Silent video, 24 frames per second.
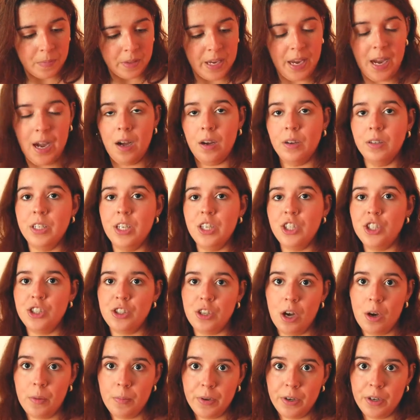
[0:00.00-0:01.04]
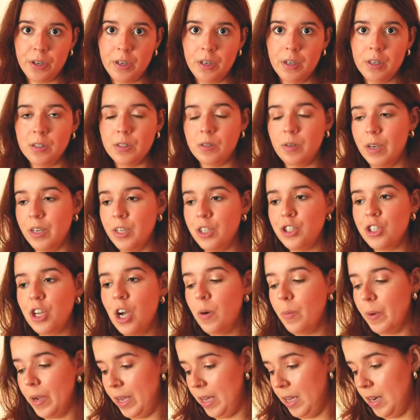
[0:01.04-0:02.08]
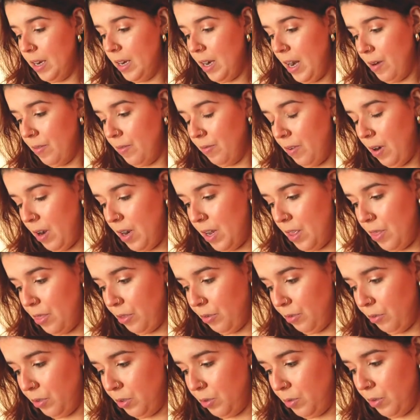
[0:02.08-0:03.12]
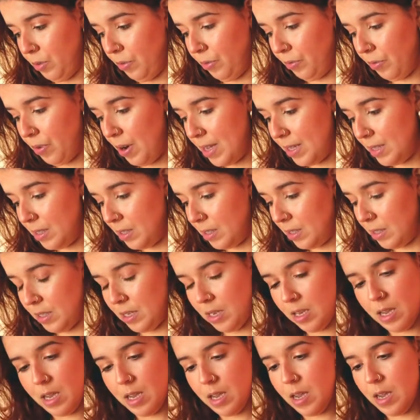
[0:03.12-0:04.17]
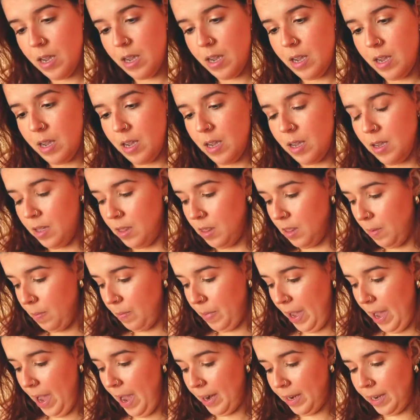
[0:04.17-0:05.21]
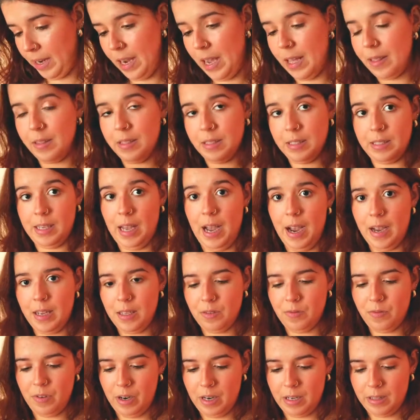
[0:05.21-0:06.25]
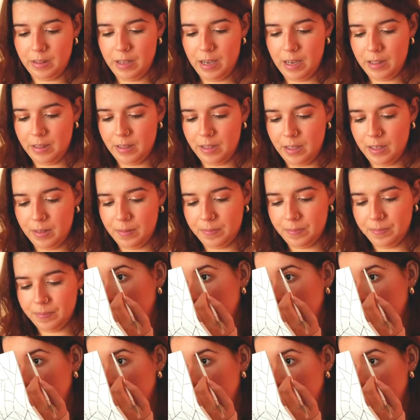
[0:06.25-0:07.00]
Yeah, Audacious Auburn. So I just go in and I run it through the fronts, the back, and the sides very lightly.